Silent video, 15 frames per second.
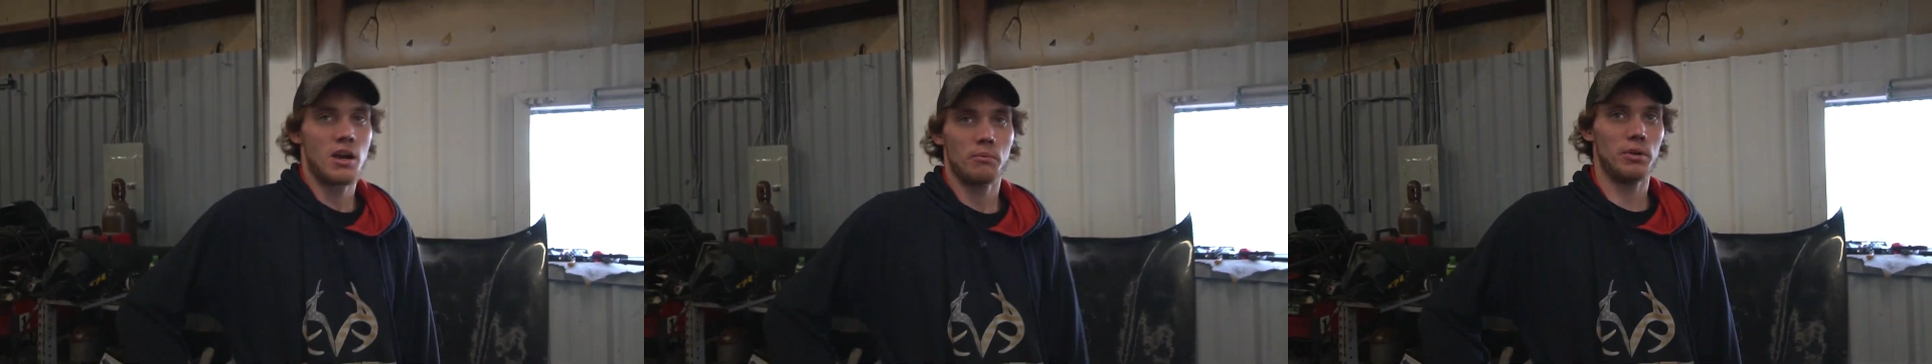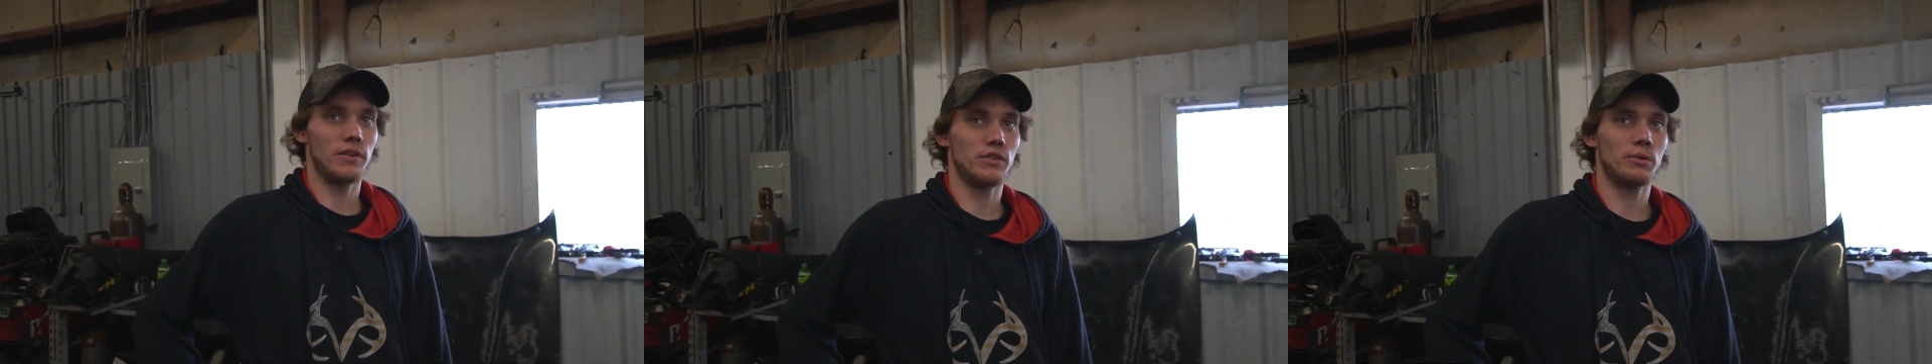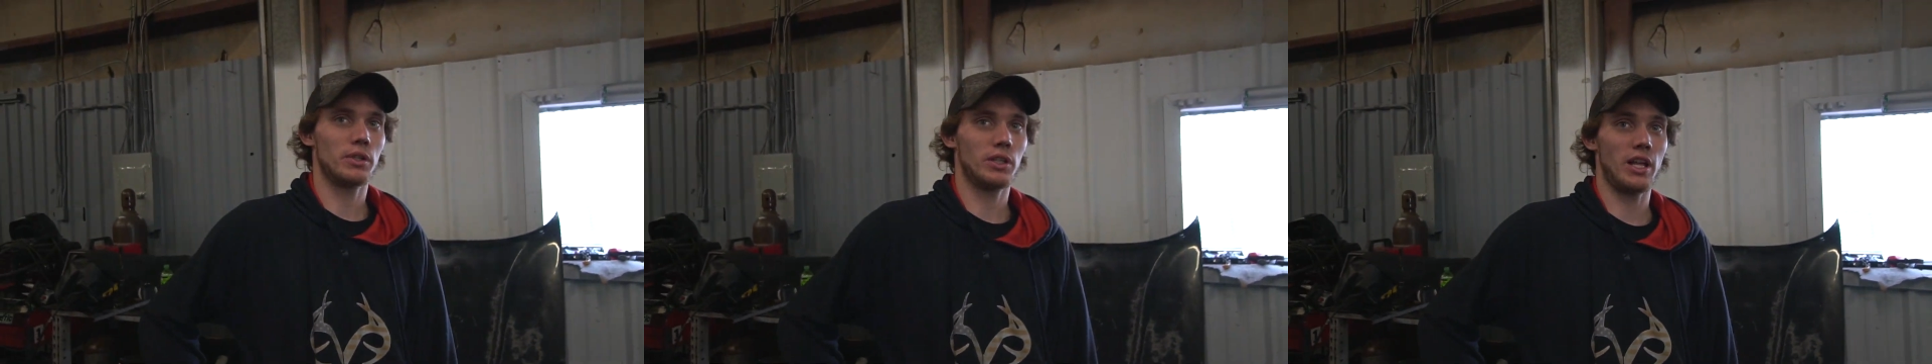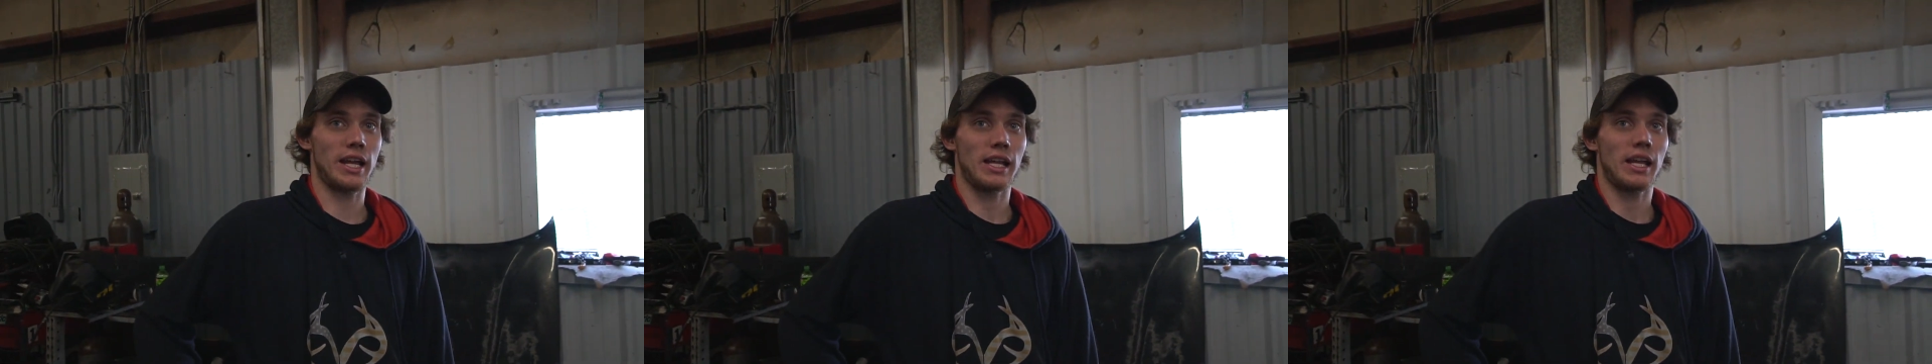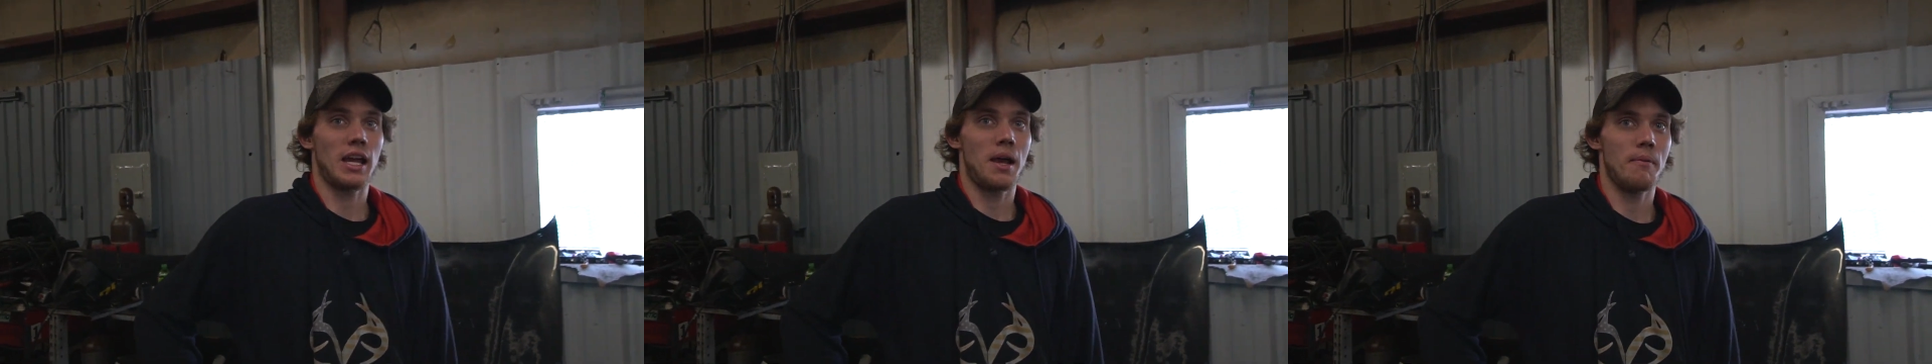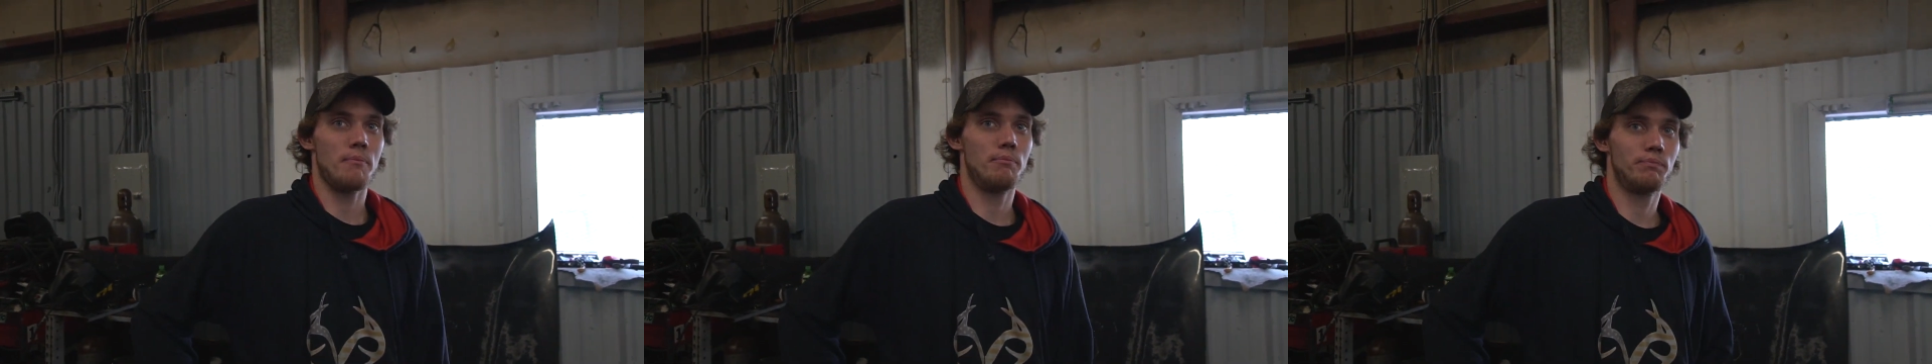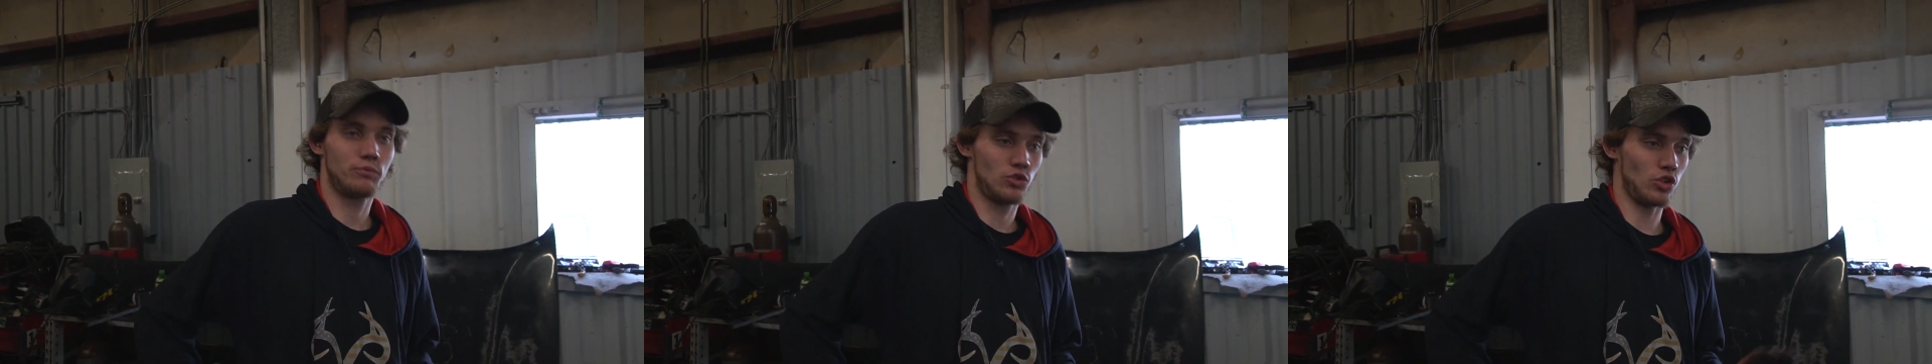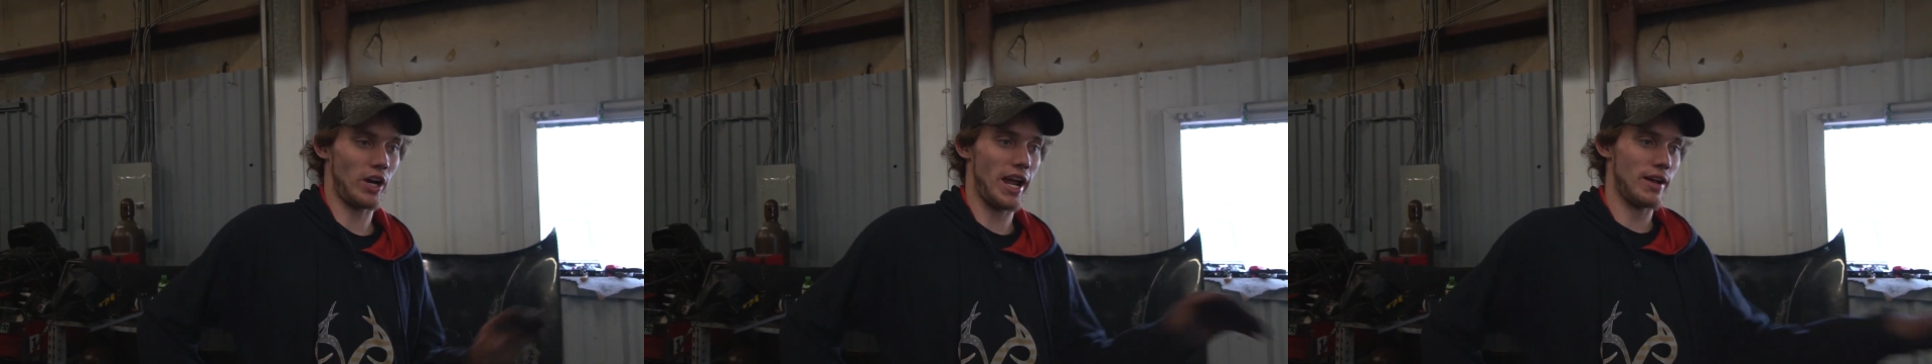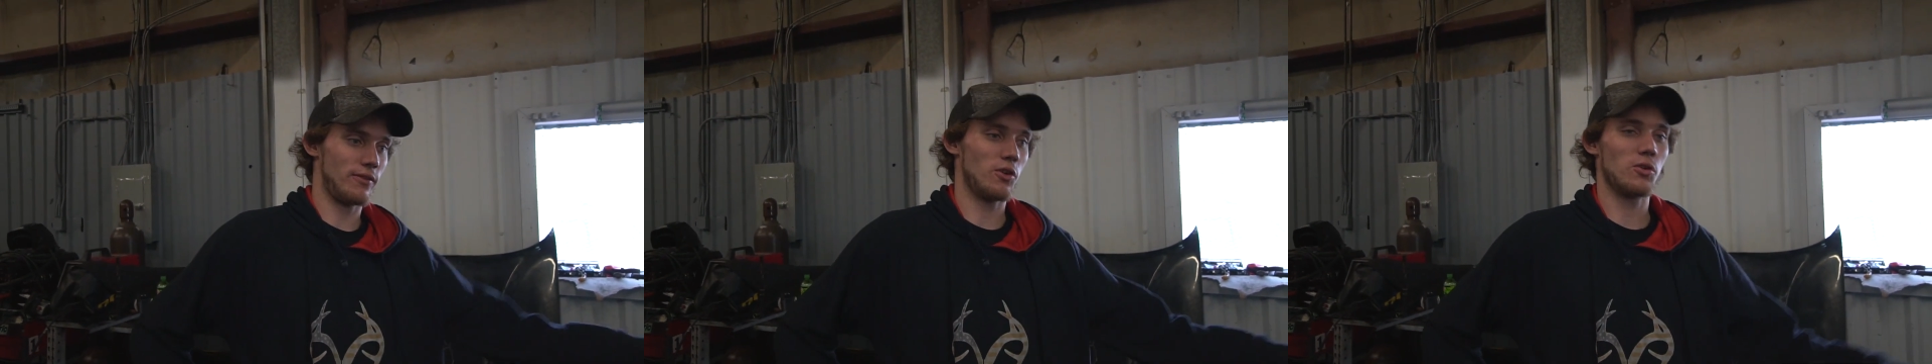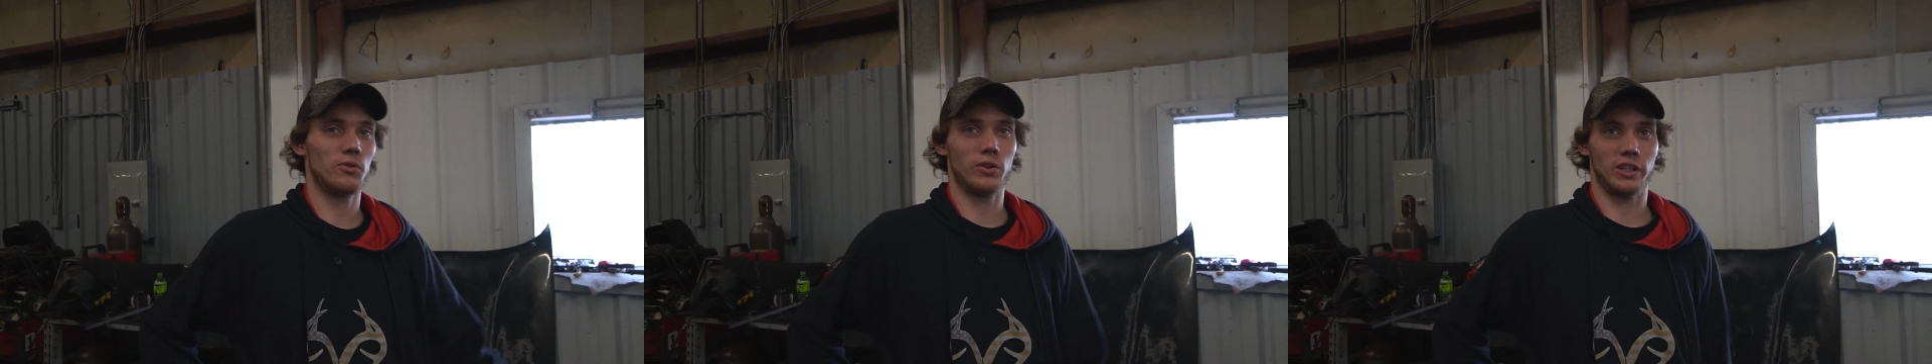But if you were to like drive
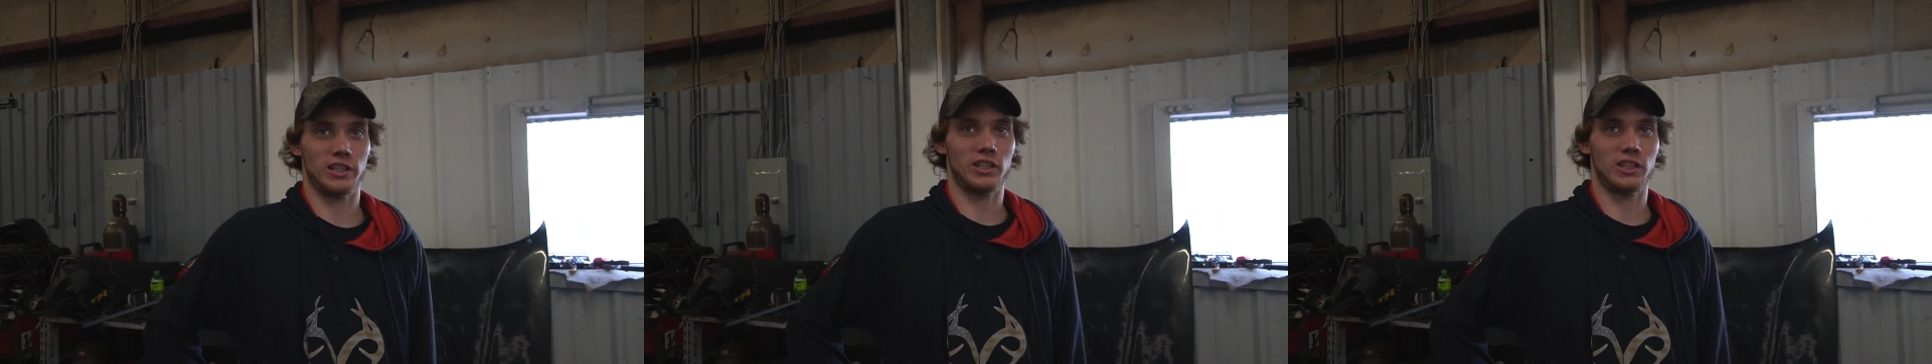over a